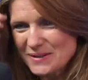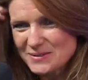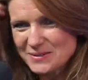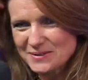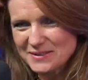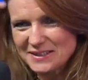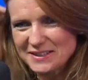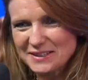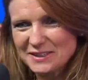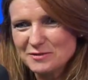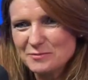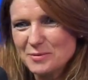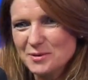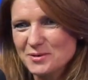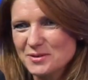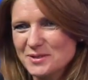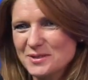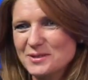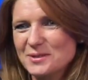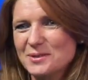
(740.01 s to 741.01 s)
Oh, I don't think he'll have
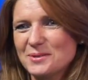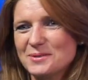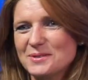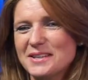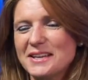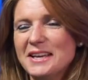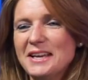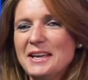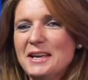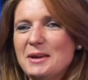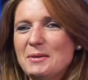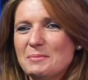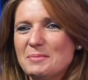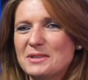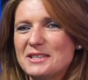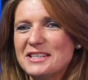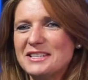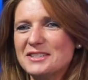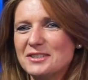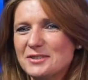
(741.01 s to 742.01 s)
posted those.
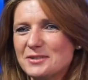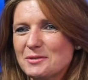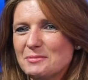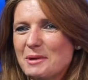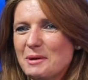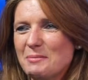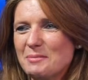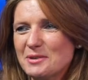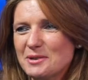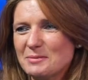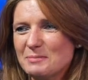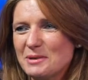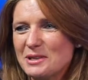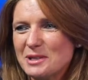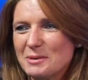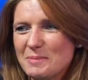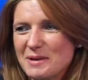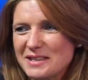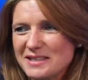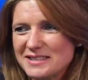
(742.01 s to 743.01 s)
But he does remember it
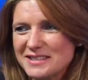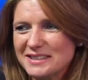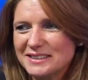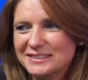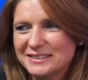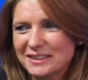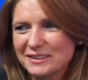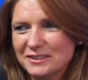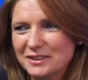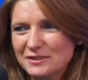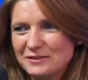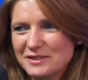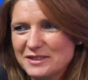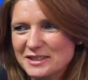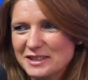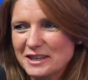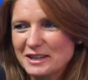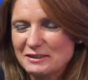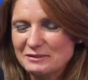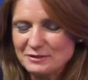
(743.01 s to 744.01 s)
being the best sing song of
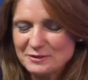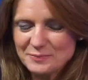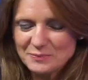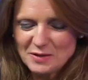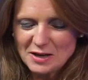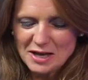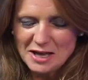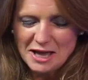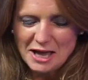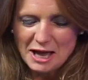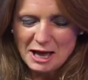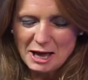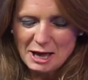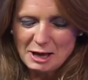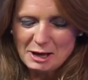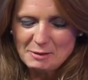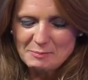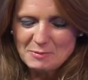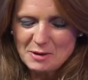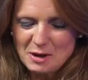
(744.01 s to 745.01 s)
his life.
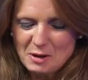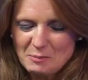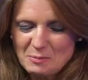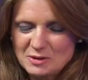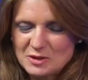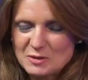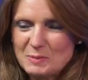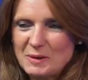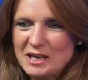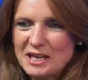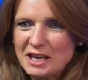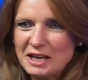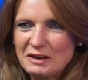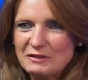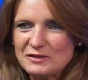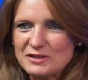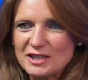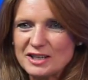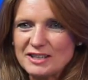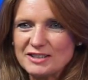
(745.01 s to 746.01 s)
But
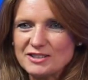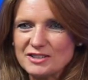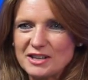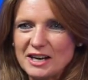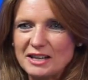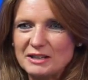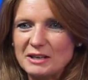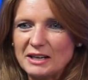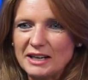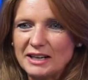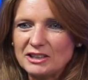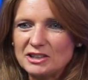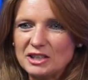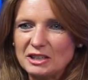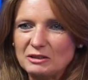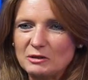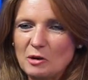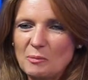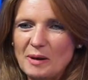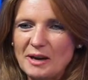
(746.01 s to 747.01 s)
speaking of cider, and
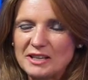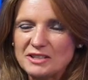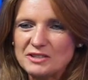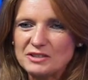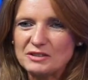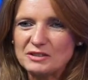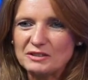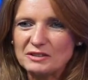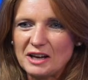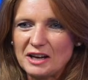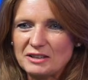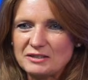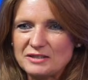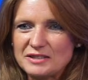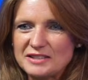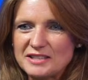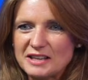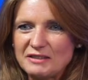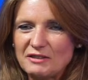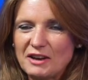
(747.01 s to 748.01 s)
actually I'll go back to the
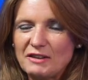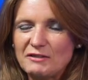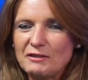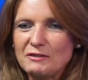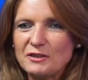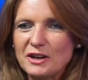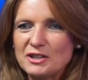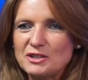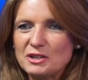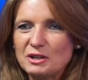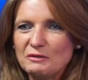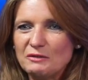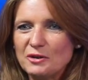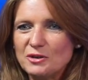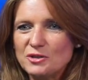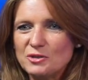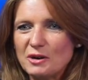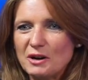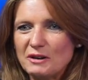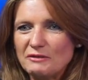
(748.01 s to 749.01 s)
house itself. I took a
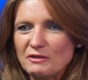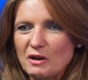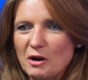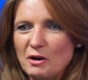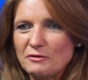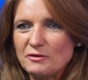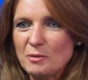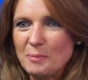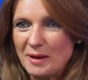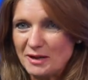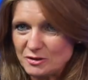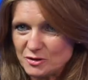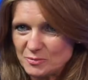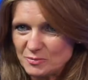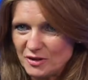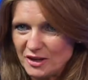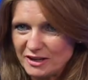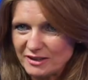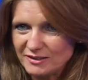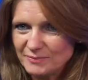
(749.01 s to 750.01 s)
photograph of the
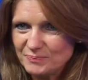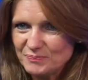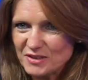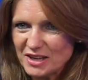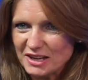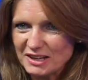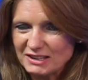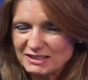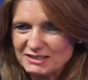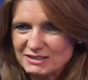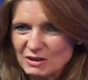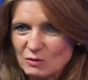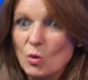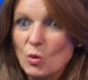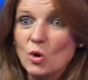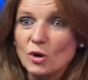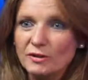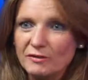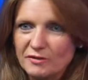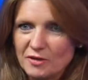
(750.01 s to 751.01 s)
bedroom there,
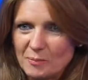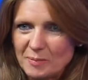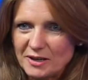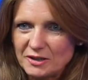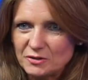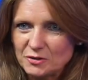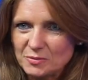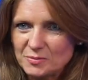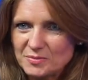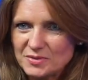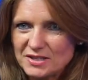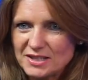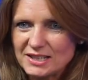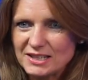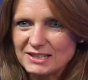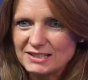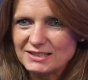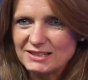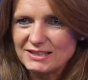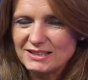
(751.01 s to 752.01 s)
one of the bedrooms
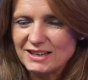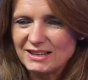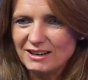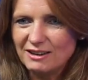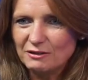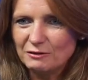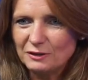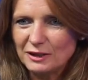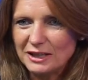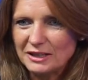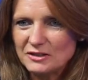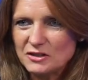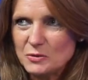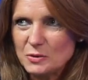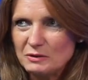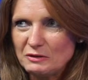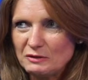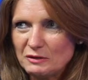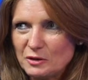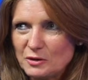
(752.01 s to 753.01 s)
in Longueville
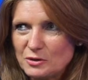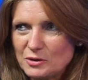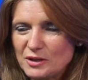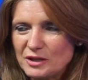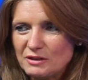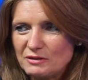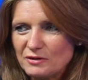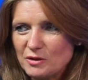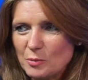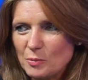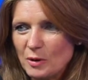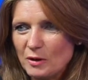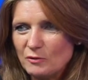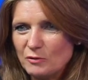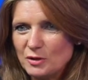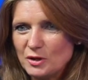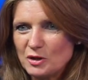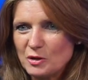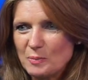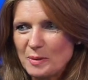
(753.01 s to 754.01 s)
House. We have a photo there of
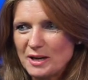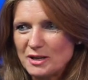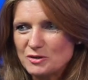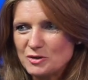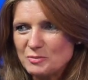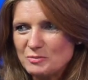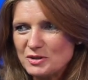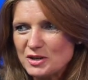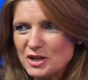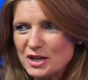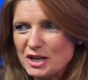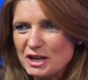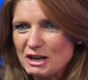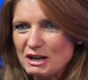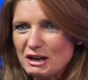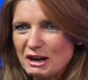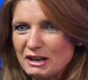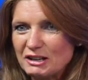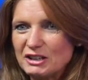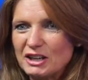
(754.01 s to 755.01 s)
one of the bedrooms.
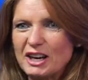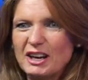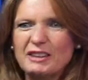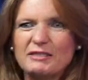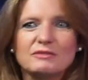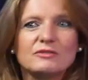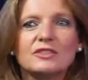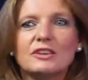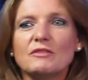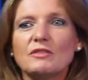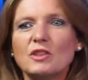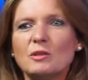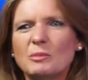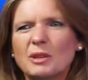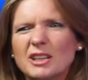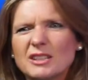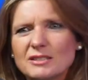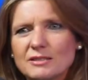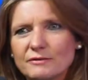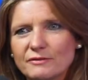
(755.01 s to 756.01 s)
And I've given
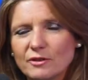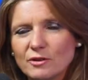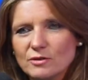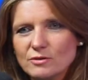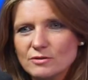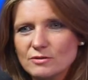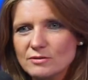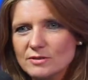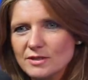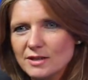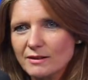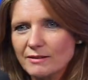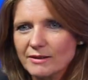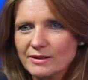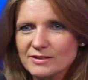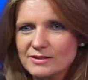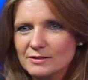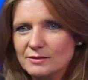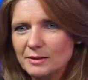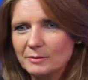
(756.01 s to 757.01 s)
them lots of photos,
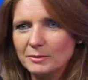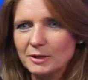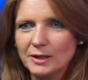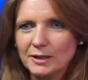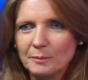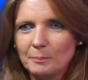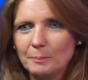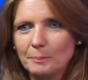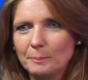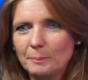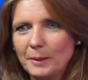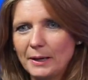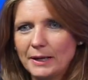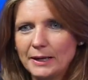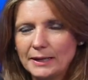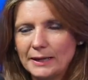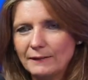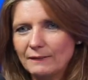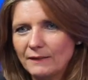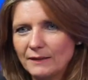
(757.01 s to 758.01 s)
sorry. So I'm kind of
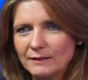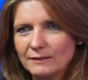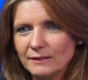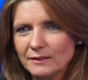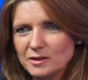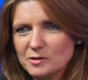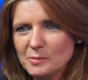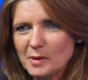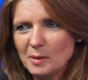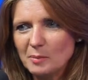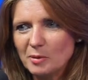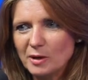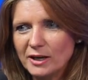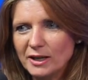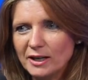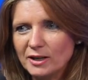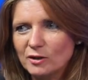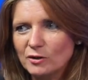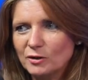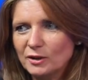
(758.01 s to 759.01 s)
picking at things out of my
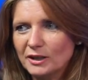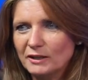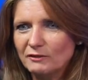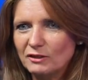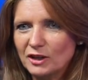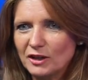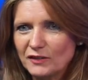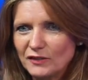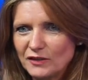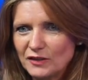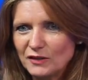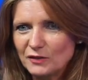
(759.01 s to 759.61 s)
brain going, have you